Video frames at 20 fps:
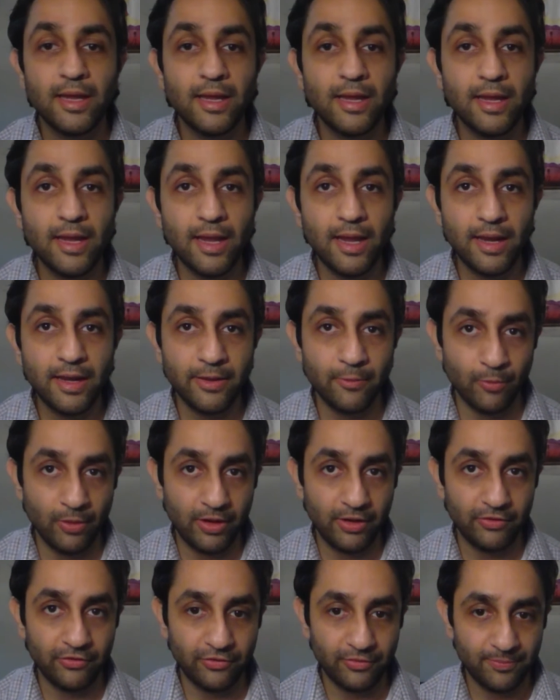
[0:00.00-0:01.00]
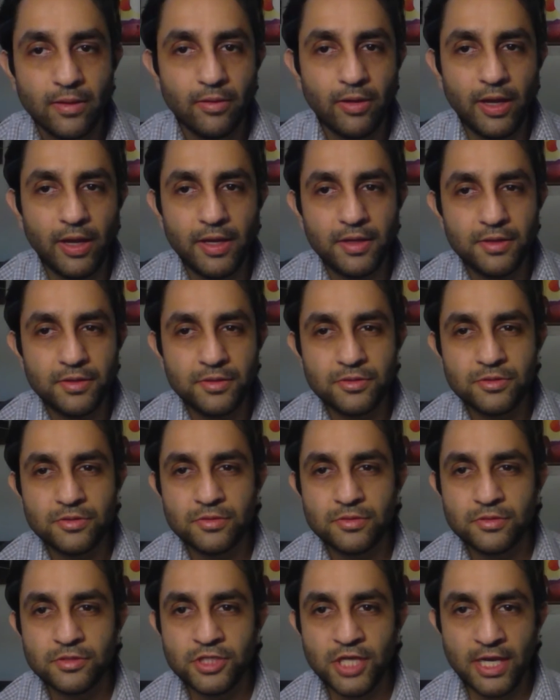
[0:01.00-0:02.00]
Anyways, okay,
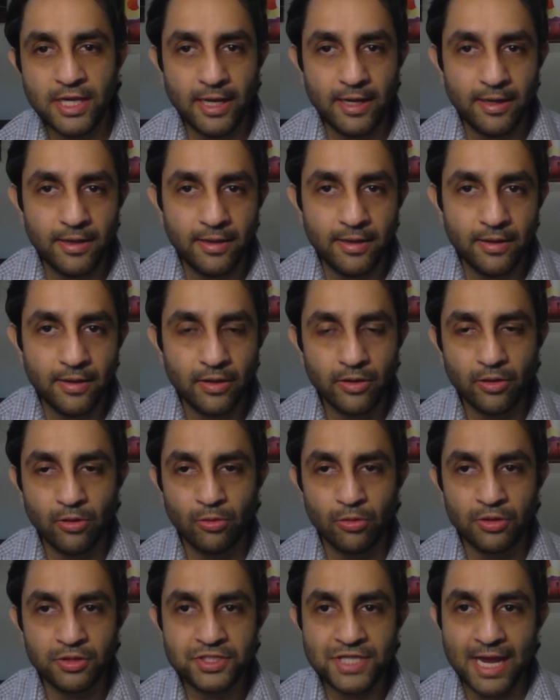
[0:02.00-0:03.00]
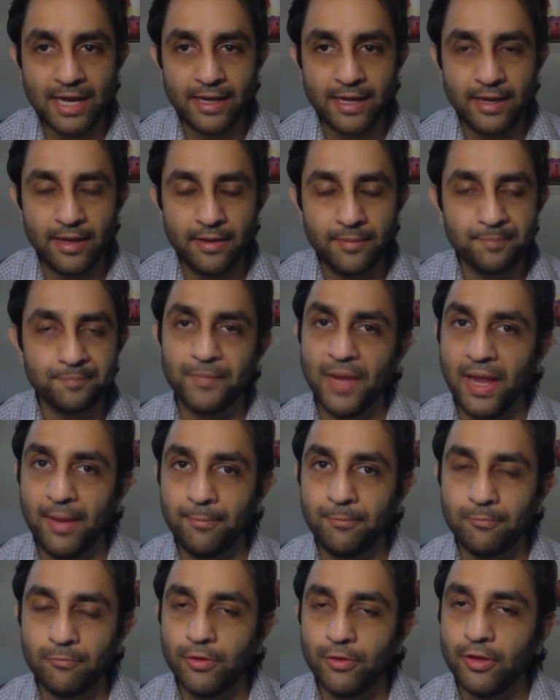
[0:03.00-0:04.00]
Jakin, or Jackin,
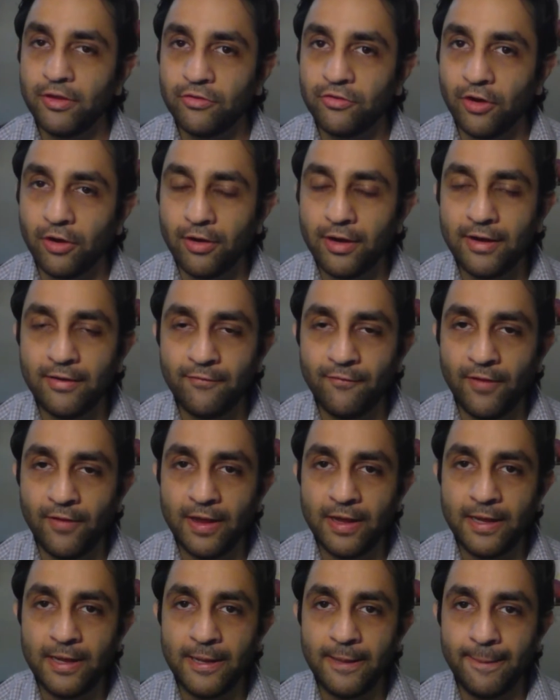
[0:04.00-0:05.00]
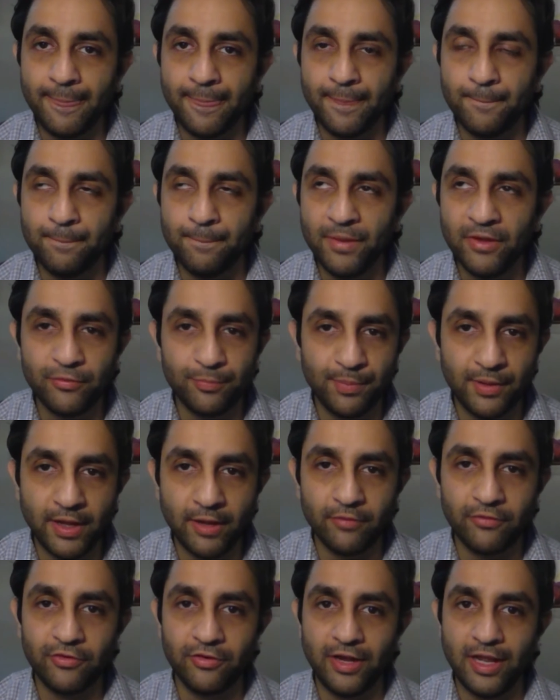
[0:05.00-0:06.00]
I'm really sorry if I
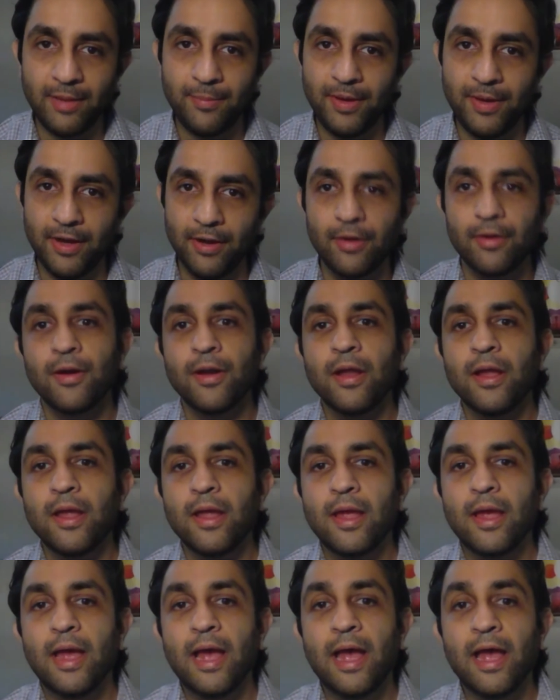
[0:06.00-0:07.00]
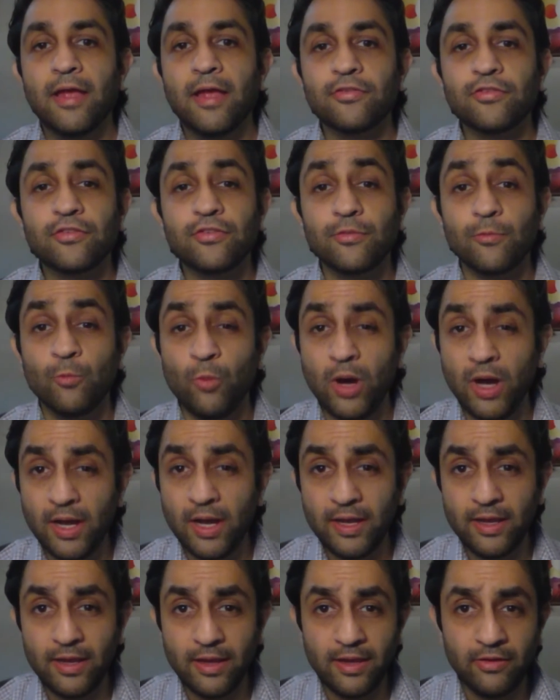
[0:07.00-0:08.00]
mispronounce your name here, asks,
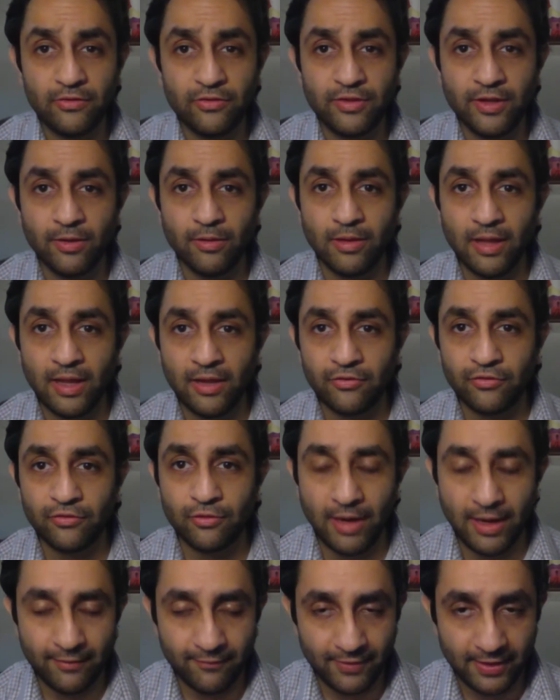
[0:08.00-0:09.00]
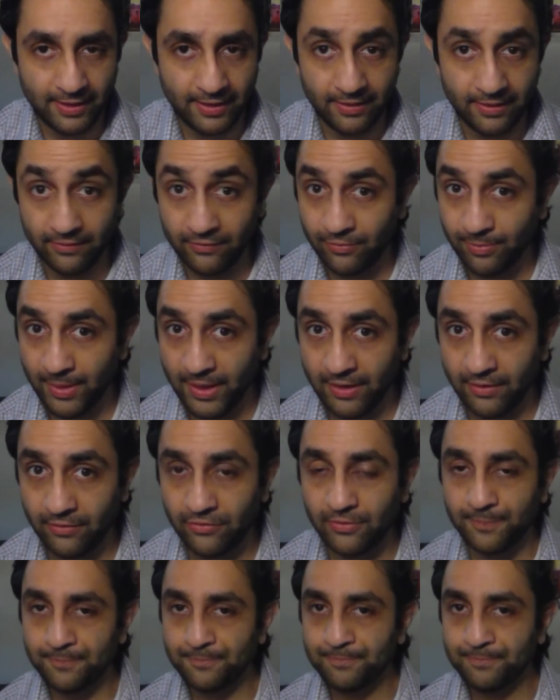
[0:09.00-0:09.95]
why is there less gravity in space?